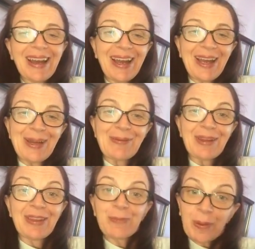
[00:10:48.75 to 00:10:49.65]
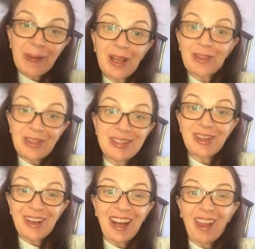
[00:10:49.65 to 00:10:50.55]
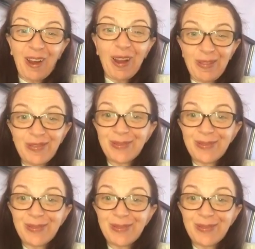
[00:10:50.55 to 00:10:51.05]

They've probably heard this kind of live